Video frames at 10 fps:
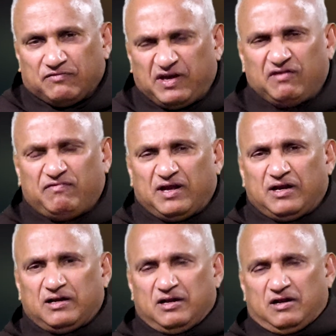We
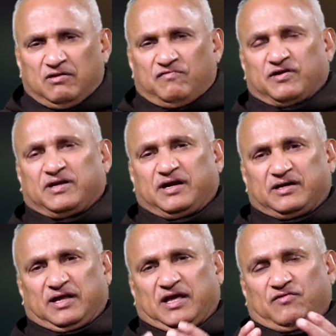will
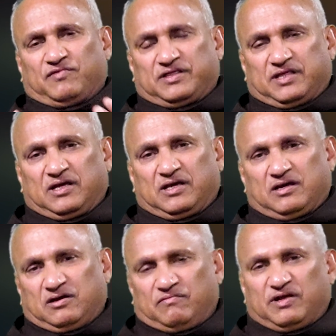forget everything
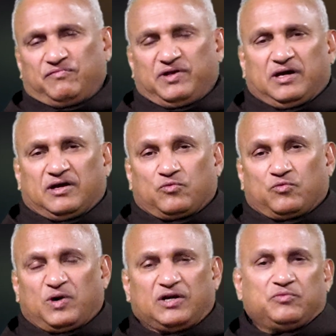when we are
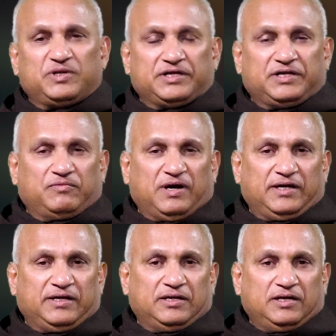one with the
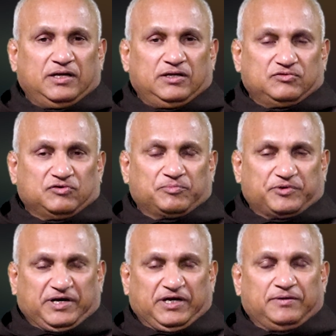divine through
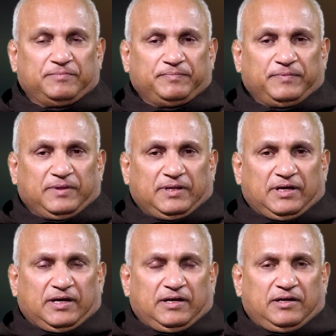prayer.
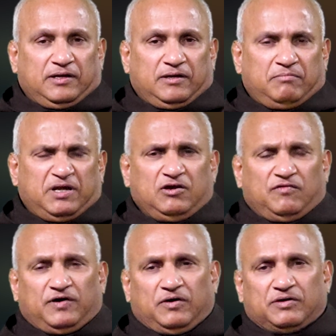And many
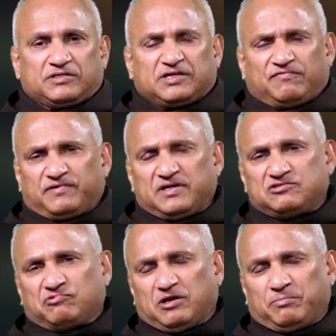of our
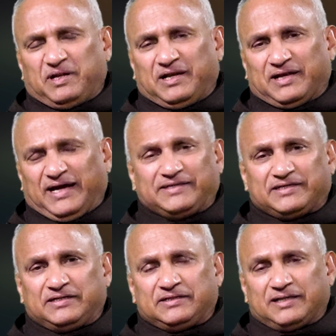sufferings will be
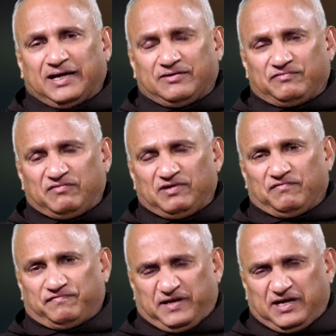lightened, and we will
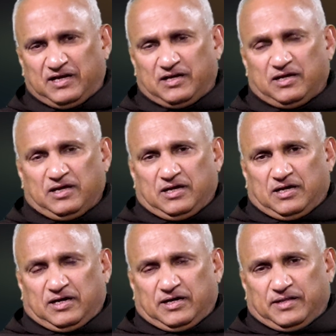feel
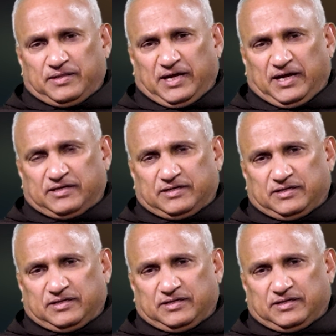that